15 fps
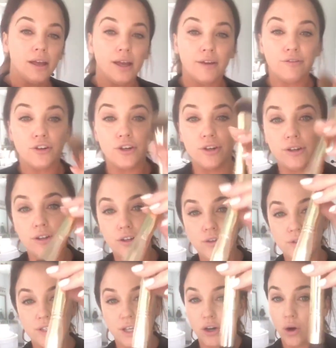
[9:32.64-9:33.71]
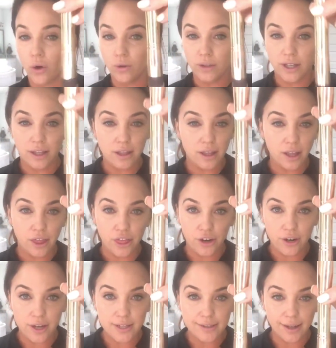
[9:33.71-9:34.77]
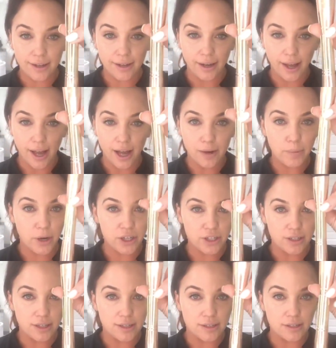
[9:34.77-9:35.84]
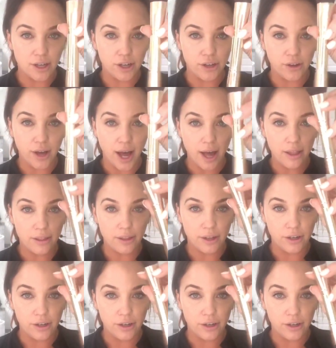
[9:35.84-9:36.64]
if you're using only the 30-second hack brush and this is all you got,